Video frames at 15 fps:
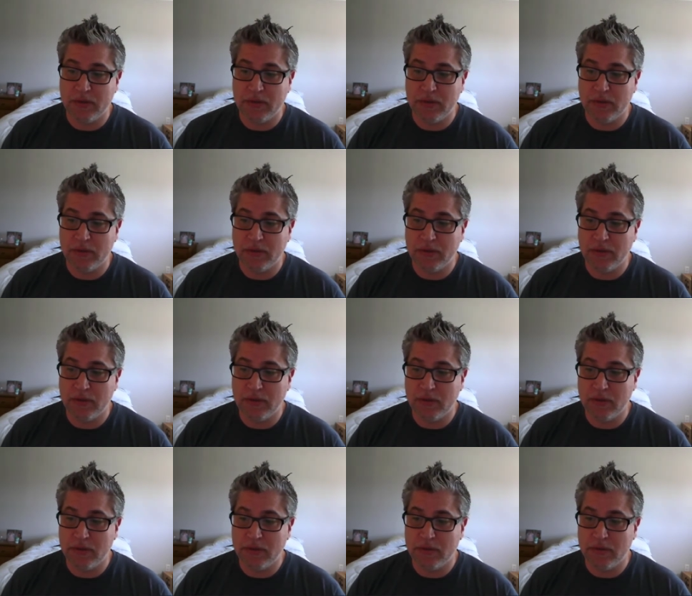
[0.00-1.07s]

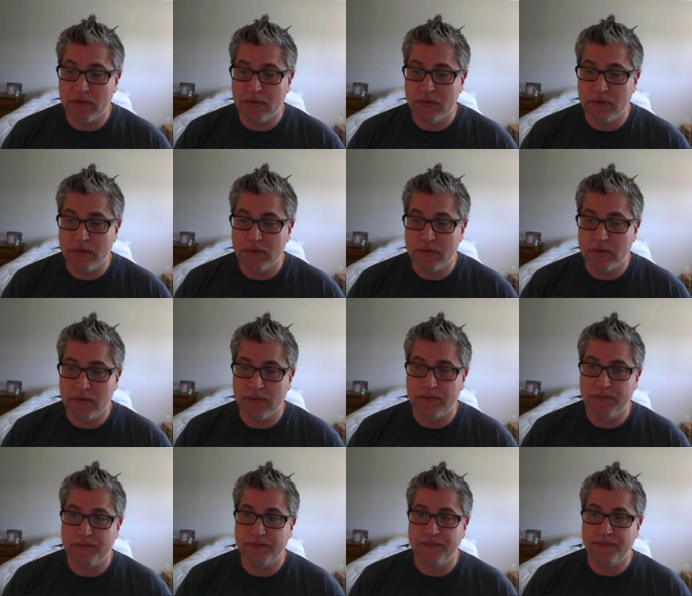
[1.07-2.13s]

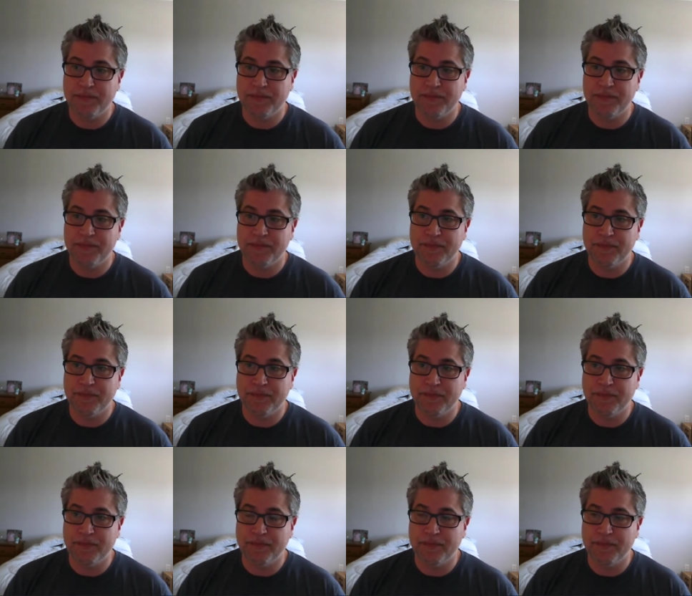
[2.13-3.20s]

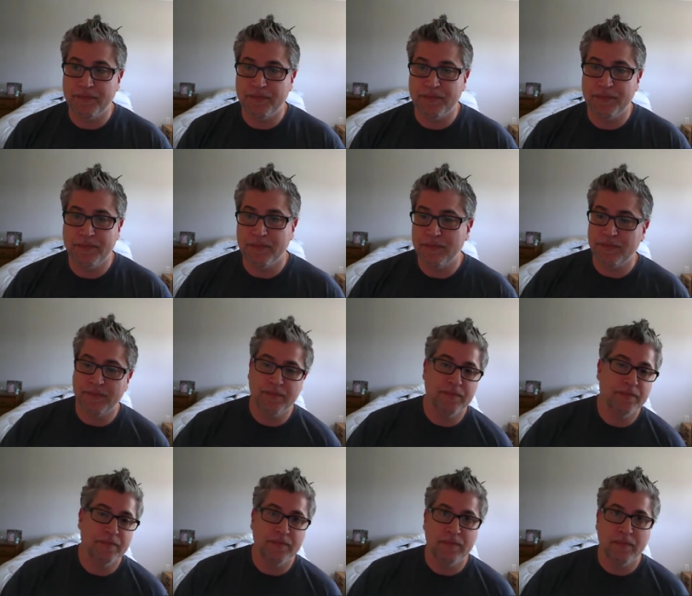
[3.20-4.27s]

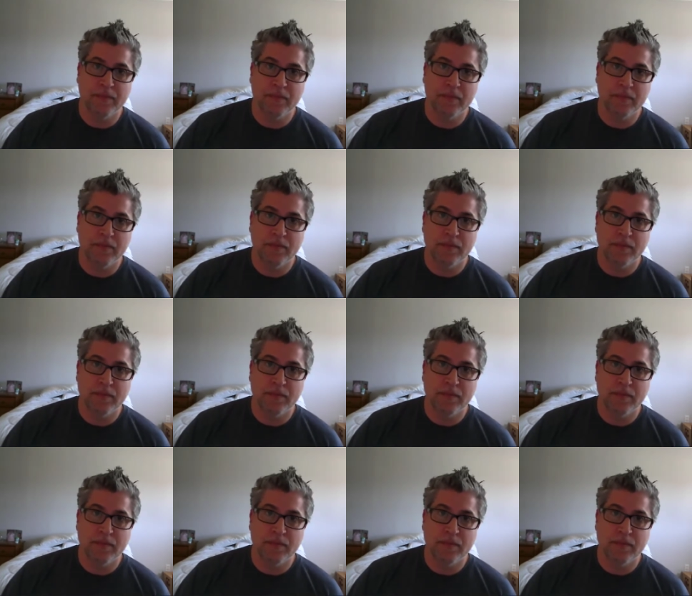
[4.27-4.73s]
Nobody speaks.